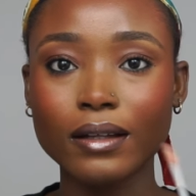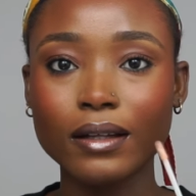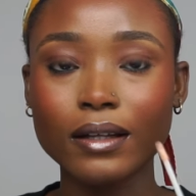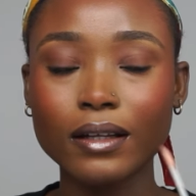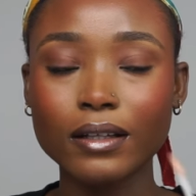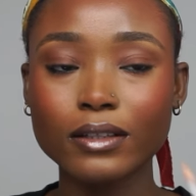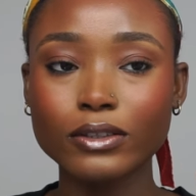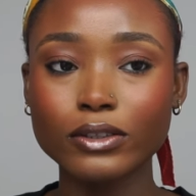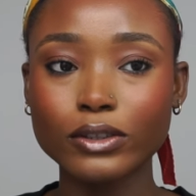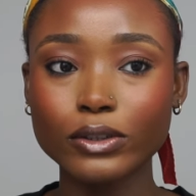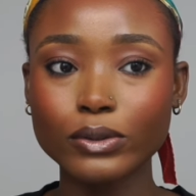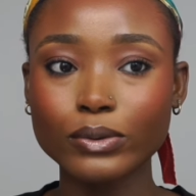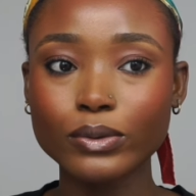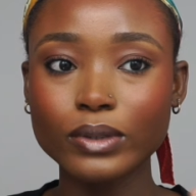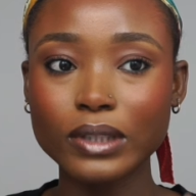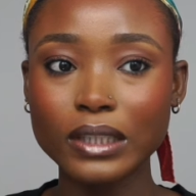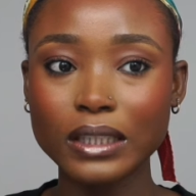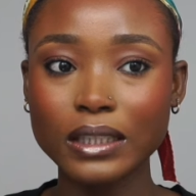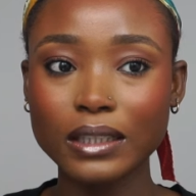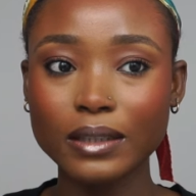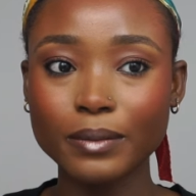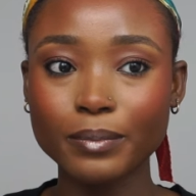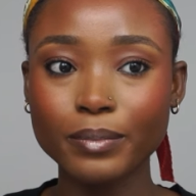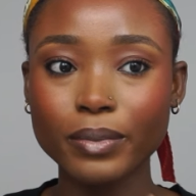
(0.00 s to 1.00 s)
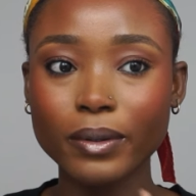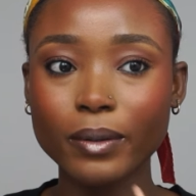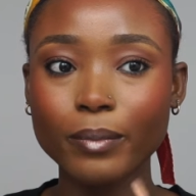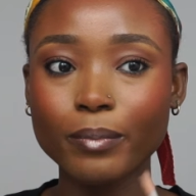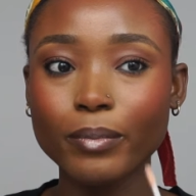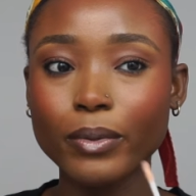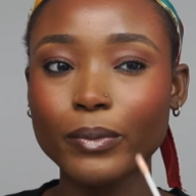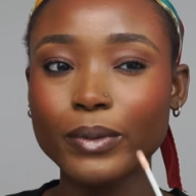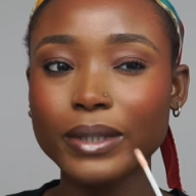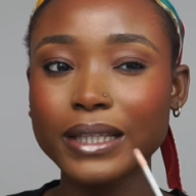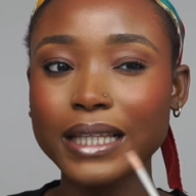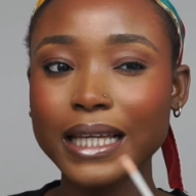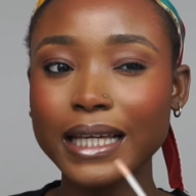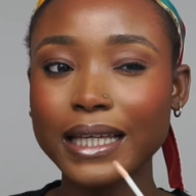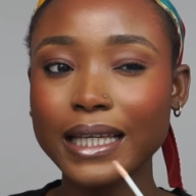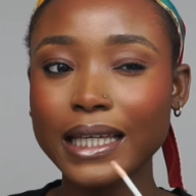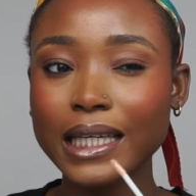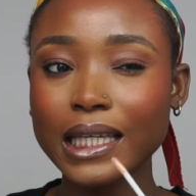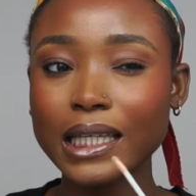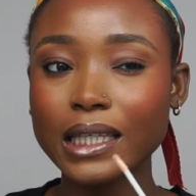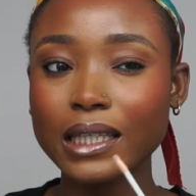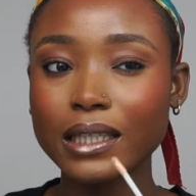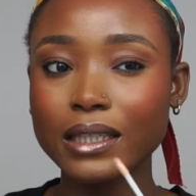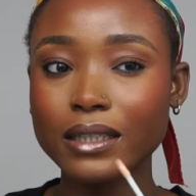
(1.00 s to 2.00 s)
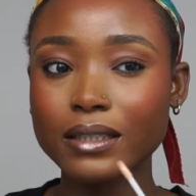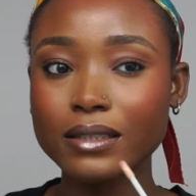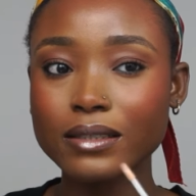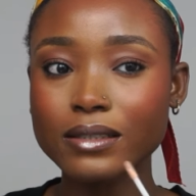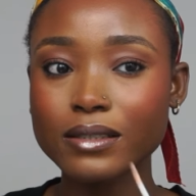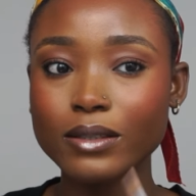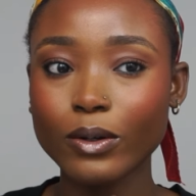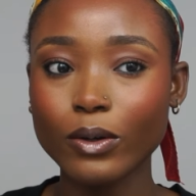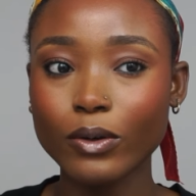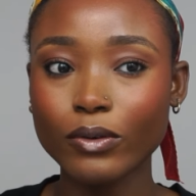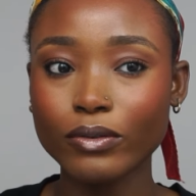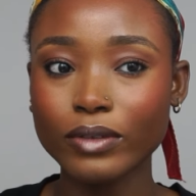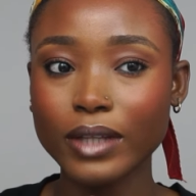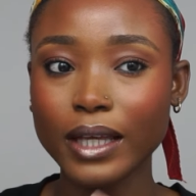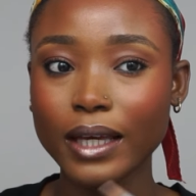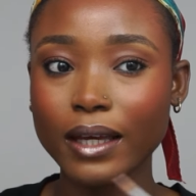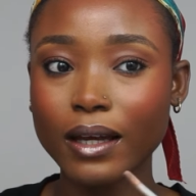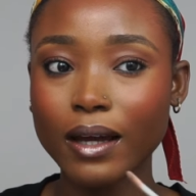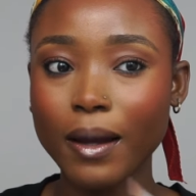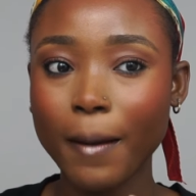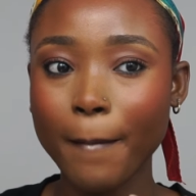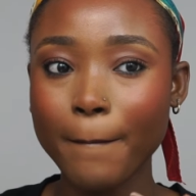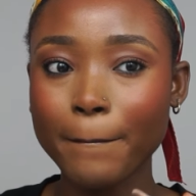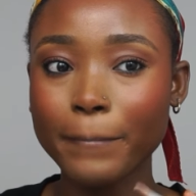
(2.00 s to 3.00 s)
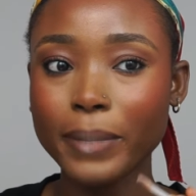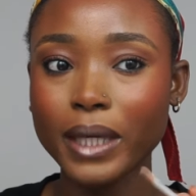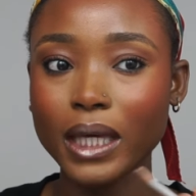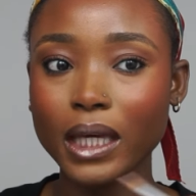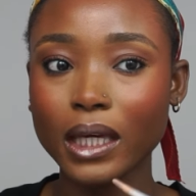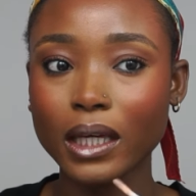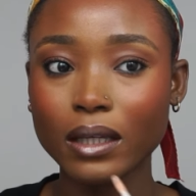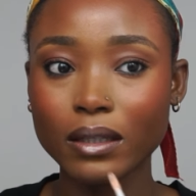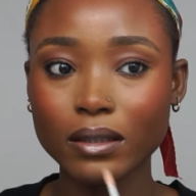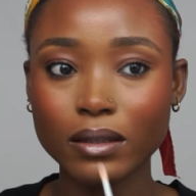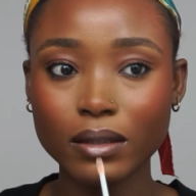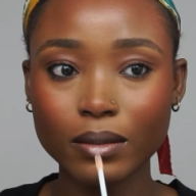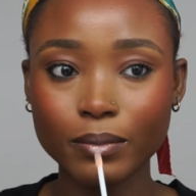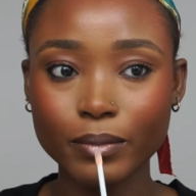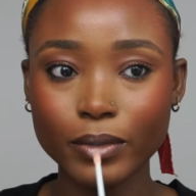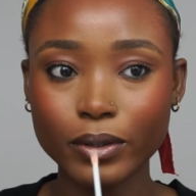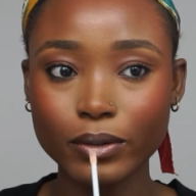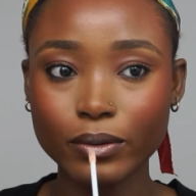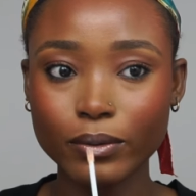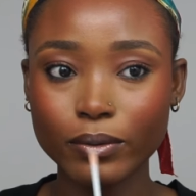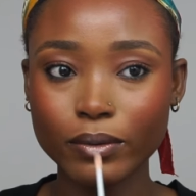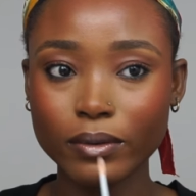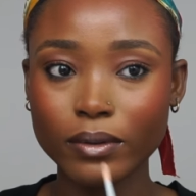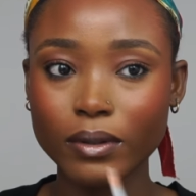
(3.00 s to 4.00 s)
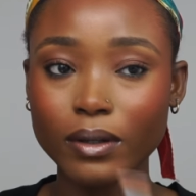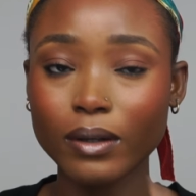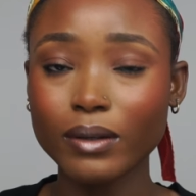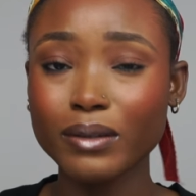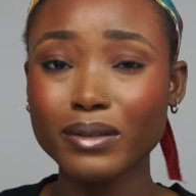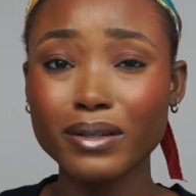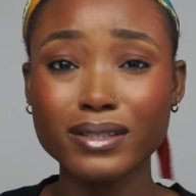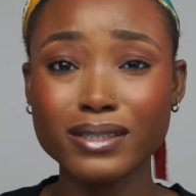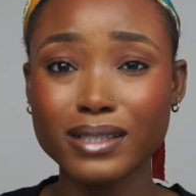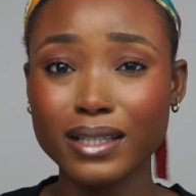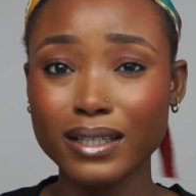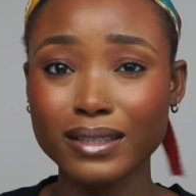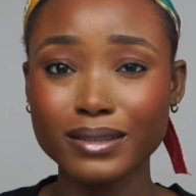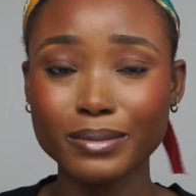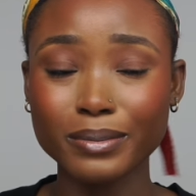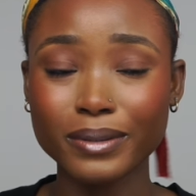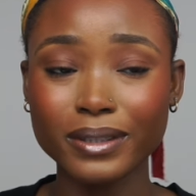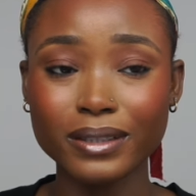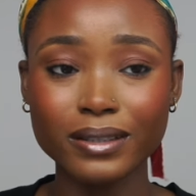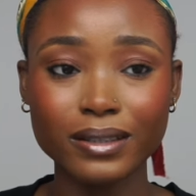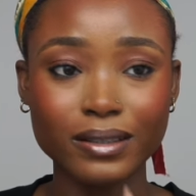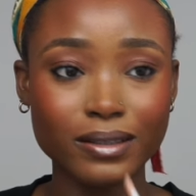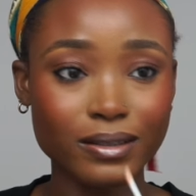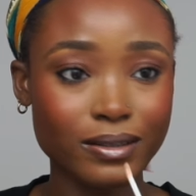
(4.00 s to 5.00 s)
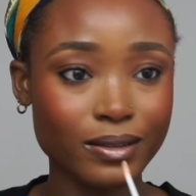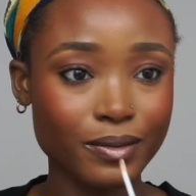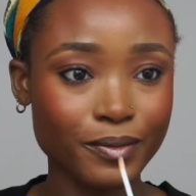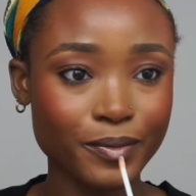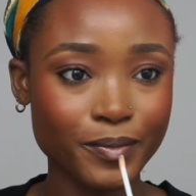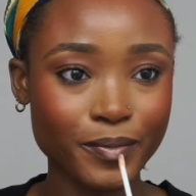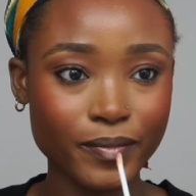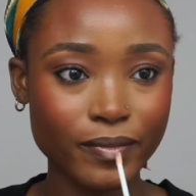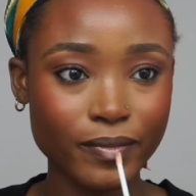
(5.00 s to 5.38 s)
a nude lip but with like a hint of like pink in the middle. I don't know how to explain it.